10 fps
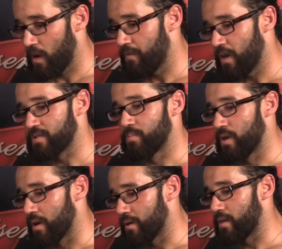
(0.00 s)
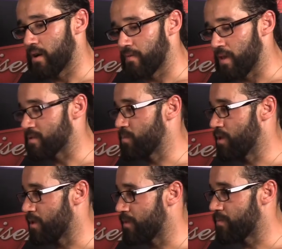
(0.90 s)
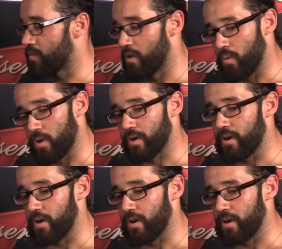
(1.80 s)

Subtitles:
Flexibility, a lot of flexibility. Really work